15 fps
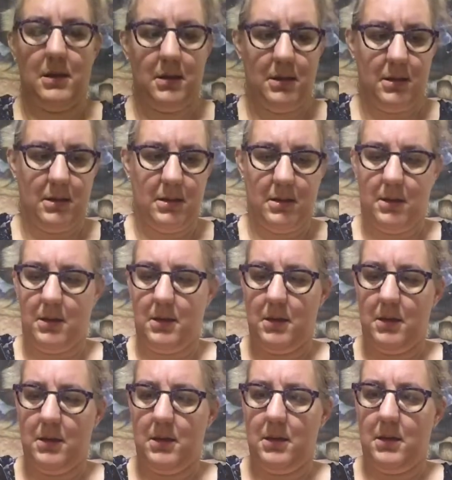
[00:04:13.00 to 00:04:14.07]

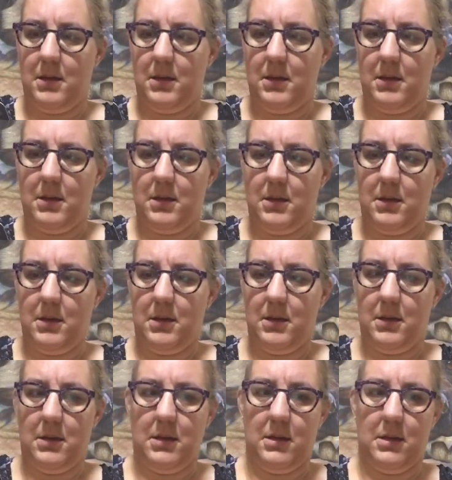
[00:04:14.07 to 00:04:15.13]

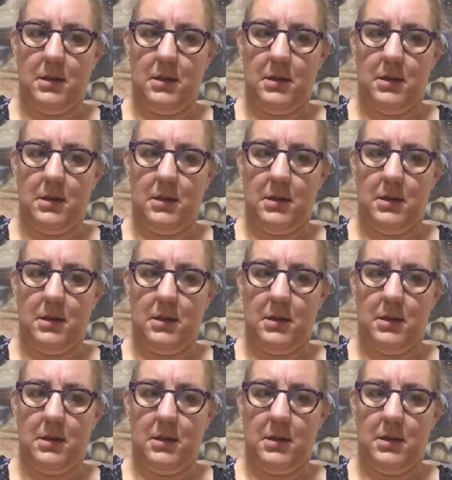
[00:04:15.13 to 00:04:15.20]
Nothing is said.